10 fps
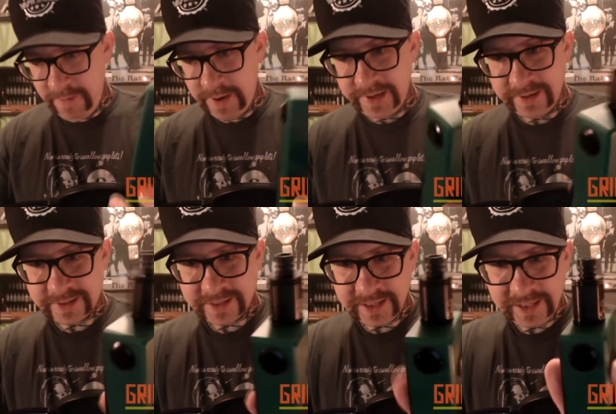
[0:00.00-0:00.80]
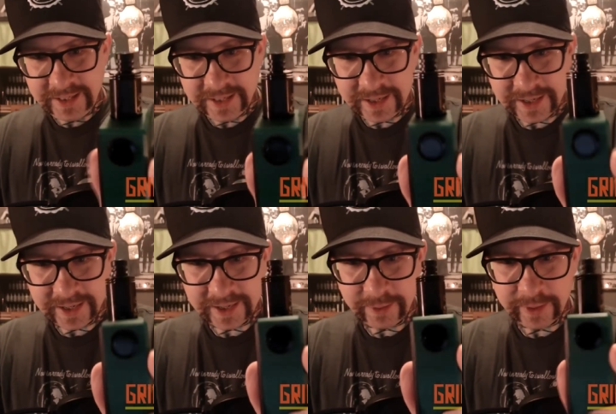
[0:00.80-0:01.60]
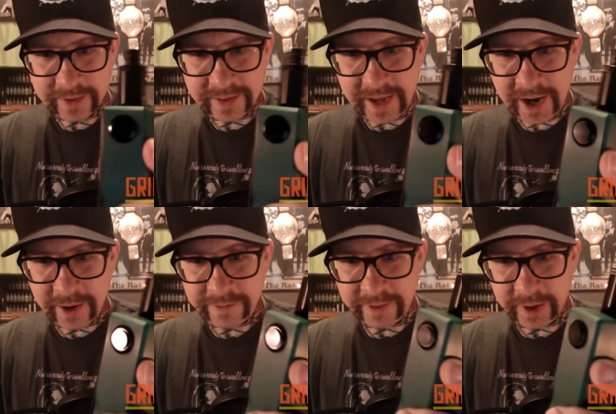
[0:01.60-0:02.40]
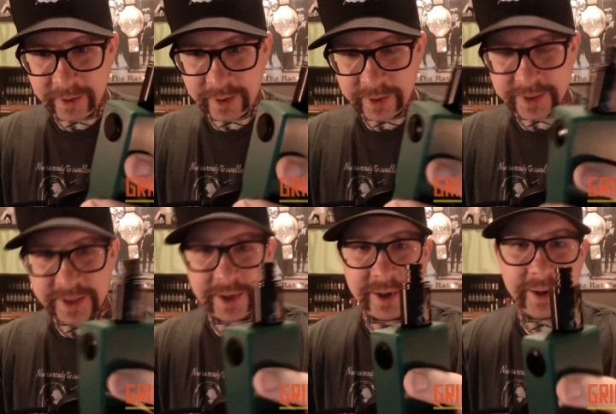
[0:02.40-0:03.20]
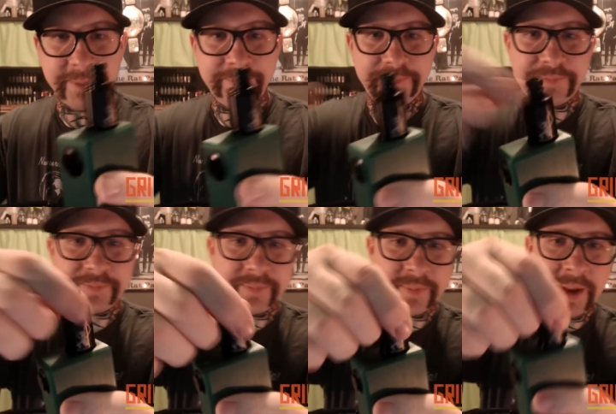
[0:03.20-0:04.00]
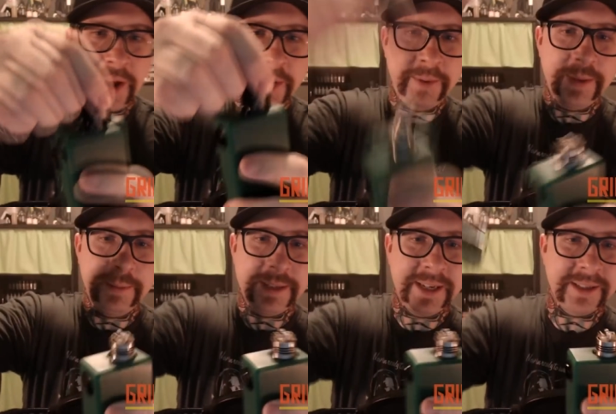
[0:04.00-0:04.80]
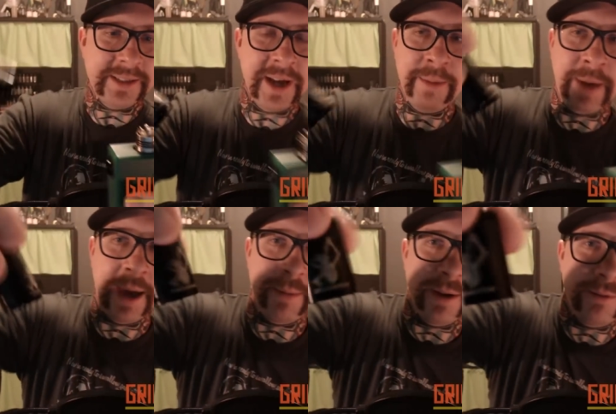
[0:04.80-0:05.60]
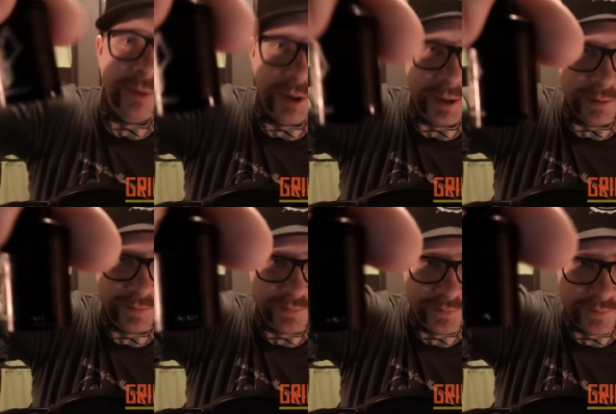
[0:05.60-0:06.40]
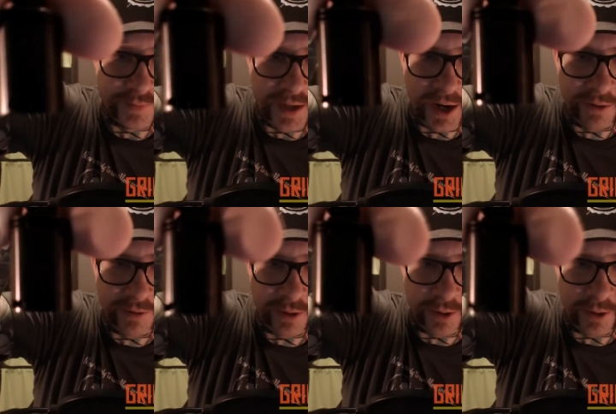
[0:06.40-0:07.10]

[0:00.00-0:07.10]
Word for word: do you see where the airflow holes are? No, let me take the top cap off for you. The airflow